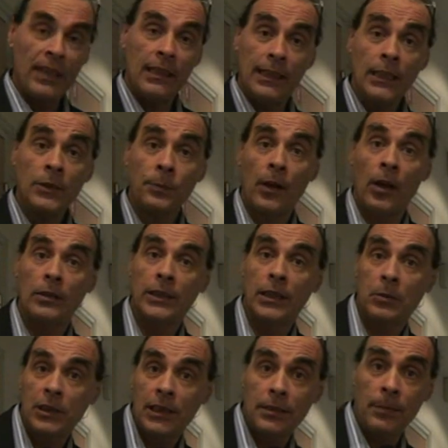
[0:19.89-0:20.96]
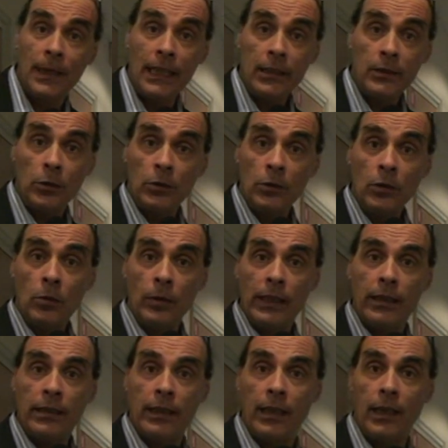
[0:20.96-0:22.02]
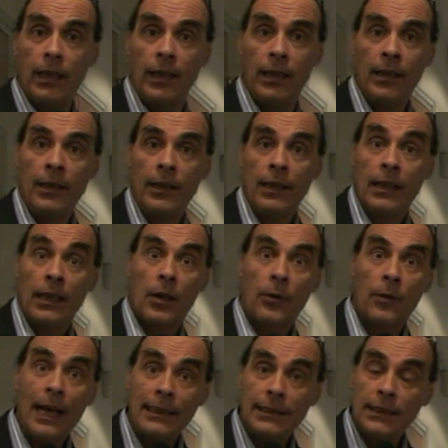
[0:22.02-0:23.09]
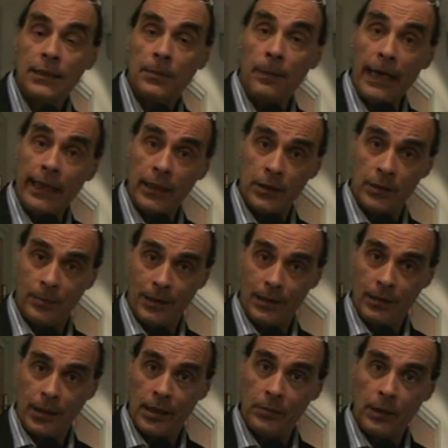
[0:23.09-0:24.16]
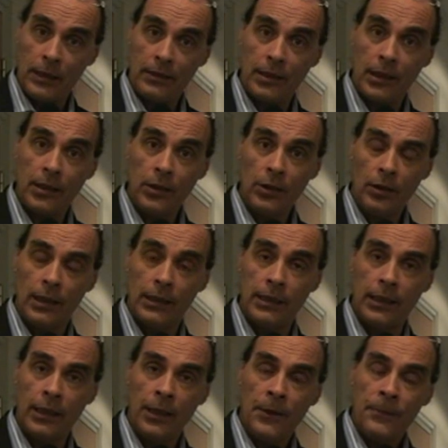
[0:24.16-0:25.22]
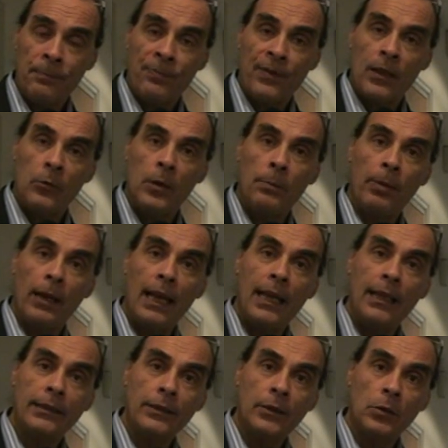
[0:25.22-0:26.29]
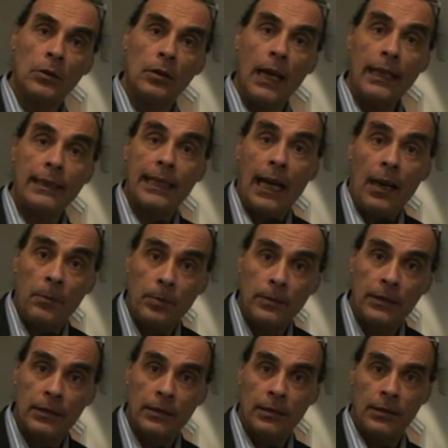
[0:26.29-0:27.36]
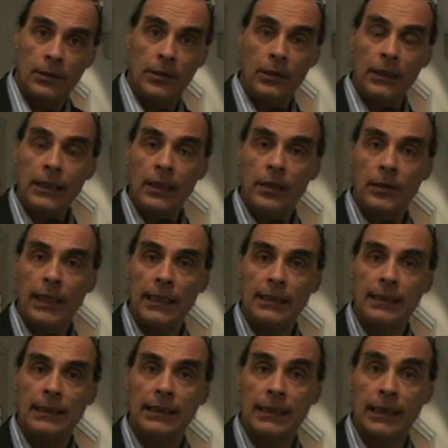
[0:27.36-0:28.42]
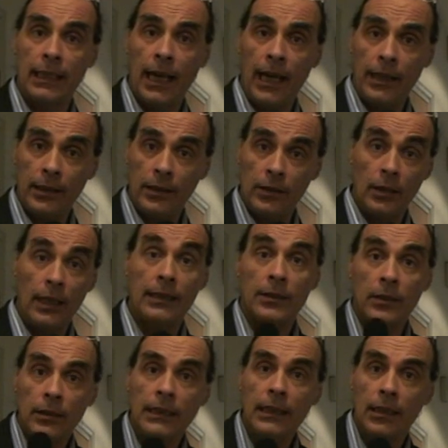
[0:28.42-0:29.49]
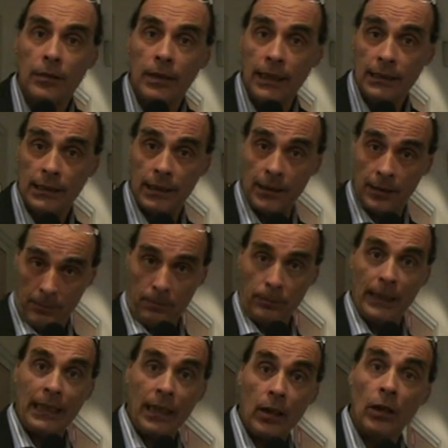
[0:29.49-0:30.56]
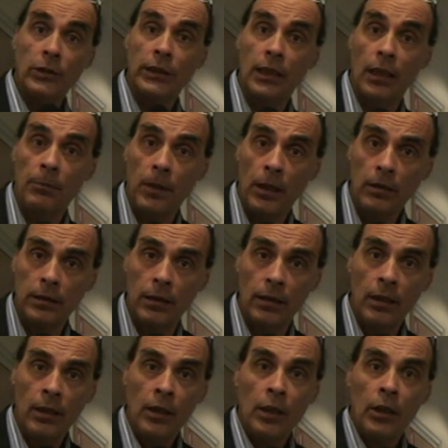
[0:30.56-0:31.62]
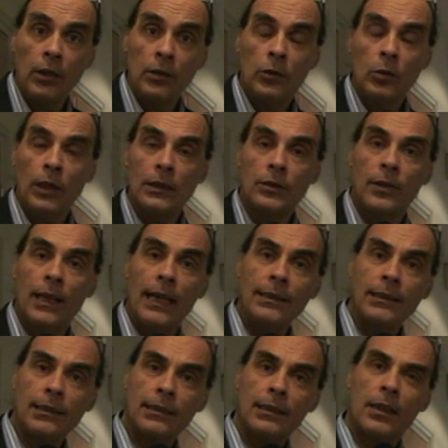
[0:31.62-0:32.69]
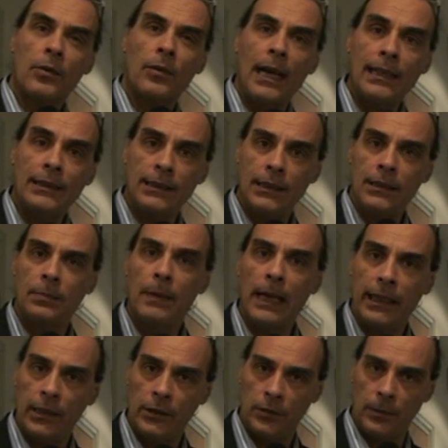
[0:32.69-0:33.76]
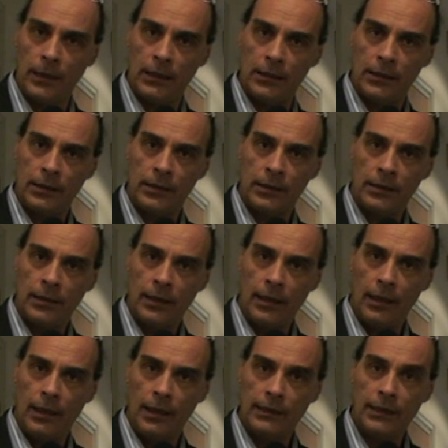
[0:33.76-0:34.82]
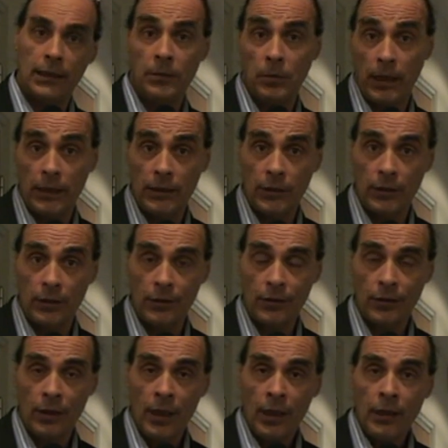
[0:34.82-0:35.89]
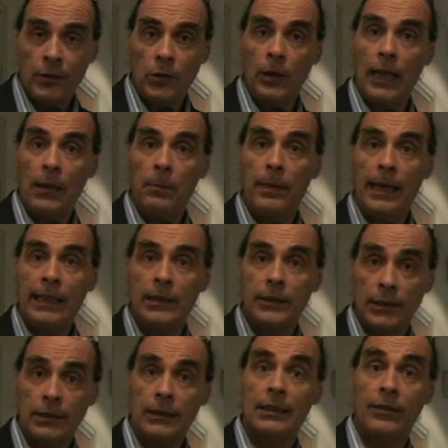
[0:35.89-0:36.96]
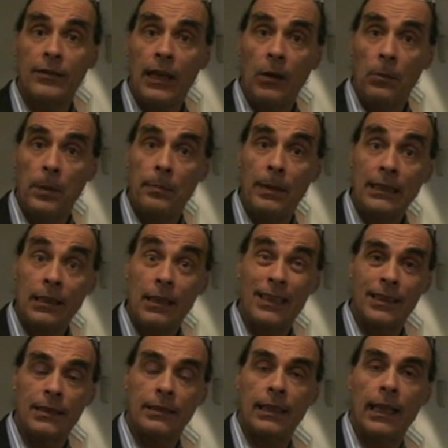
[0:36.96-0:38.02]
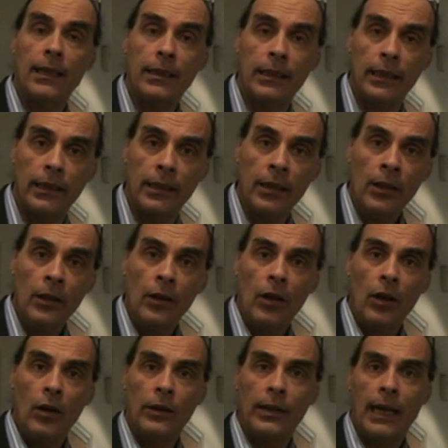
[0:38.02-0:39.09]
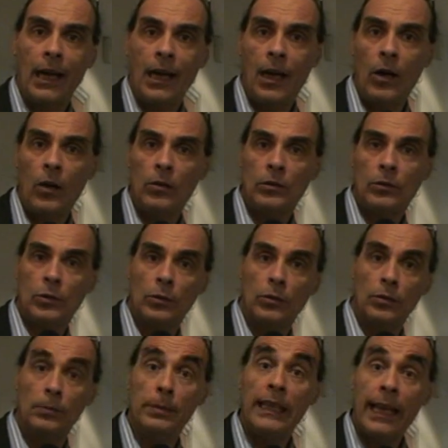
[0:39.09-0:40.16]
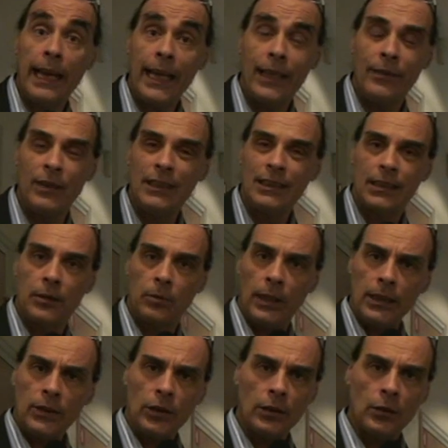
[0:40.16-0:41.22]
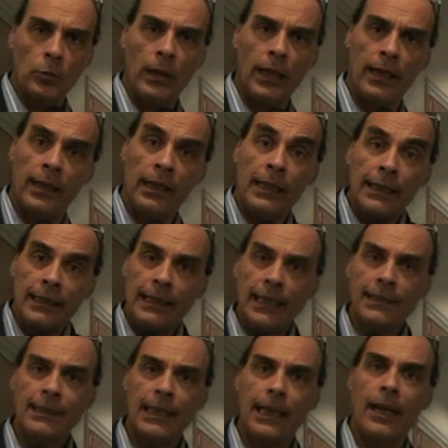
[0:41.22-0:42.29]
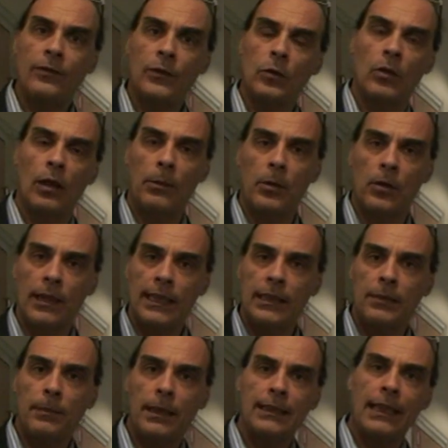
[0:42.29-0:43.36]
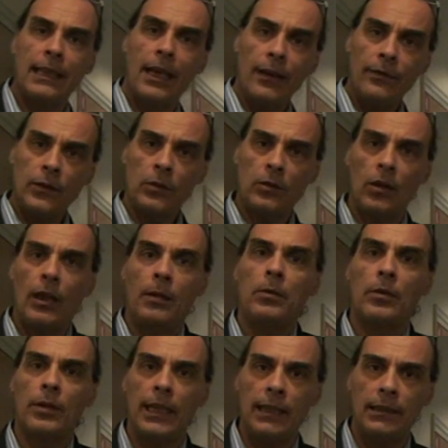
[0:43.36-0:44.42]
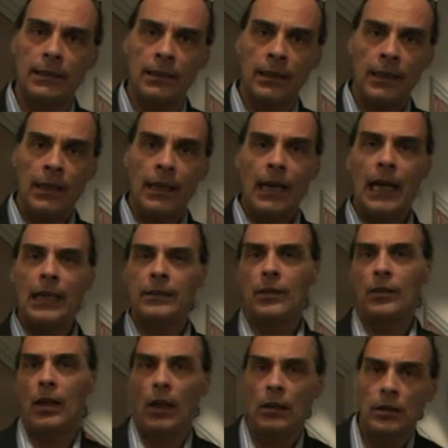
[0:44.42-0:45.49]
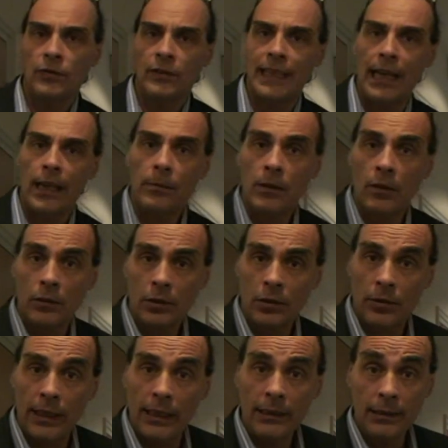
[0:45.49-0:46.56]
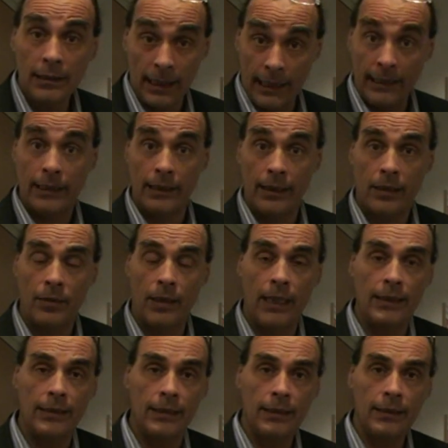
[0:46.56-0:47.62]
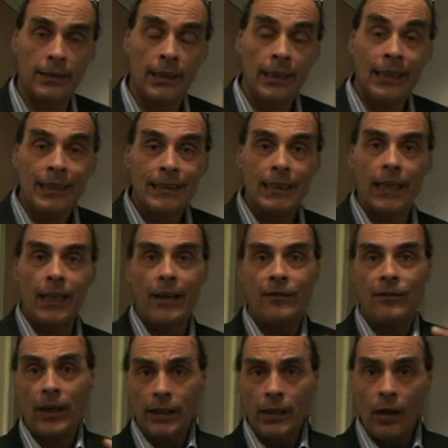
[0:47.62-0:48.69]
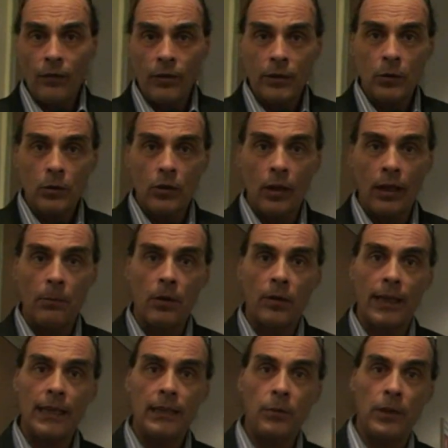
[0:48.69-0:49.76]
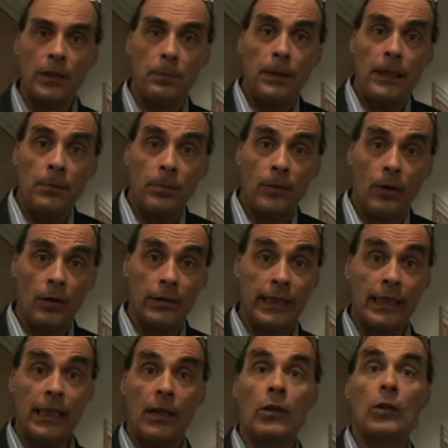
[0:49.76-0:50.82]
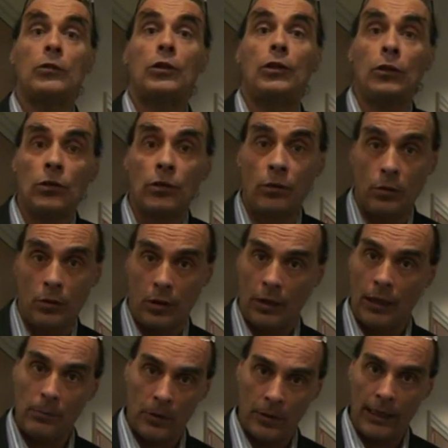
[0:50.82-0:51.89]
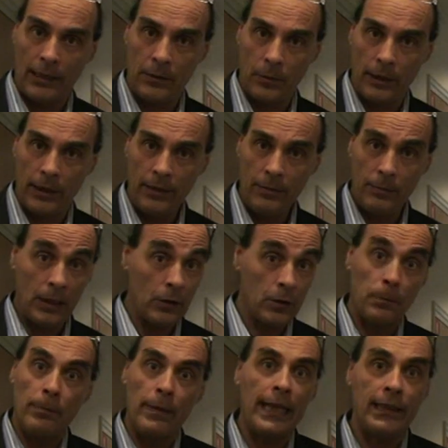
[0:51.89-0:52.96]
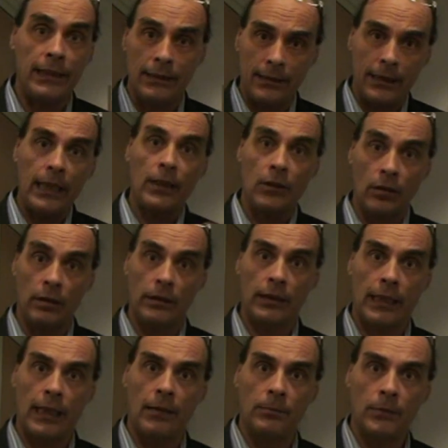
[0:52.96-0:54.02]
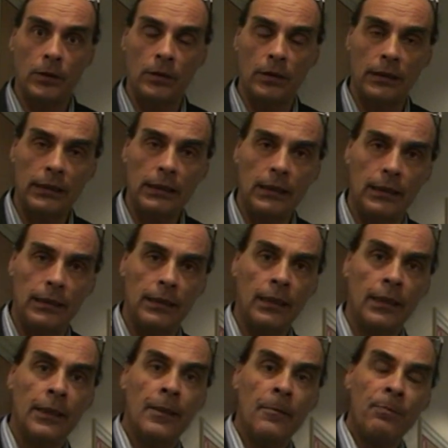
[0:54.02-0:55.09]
In this project, which has mainly to do with uh, crisis management and with security, we plan to adapt the EagleRacing scenario and the EagleRacing pedagogical model to address crisis management uh, situations, to help managers develop a better understanding on how to behave in situations where, yes, they have to collaborate, but they have to collaborate under a lot of time constraints, like in a crisis. They have very often to collaborate with people they are not used to collaborate with, because many stakeholders come to the scene.